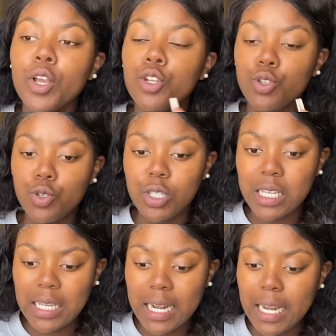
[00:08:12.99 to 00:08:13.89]
We shoot on
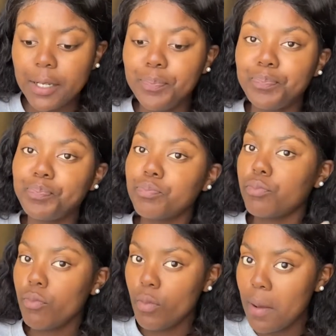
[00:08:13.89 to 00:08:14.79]
Sunday.
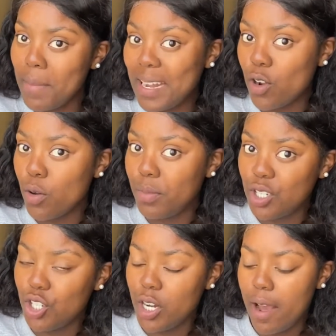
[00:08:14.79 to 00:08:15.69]
Monday
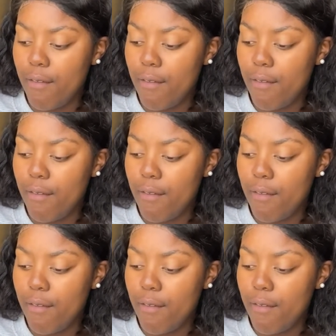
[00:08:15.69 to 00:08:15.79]
competition.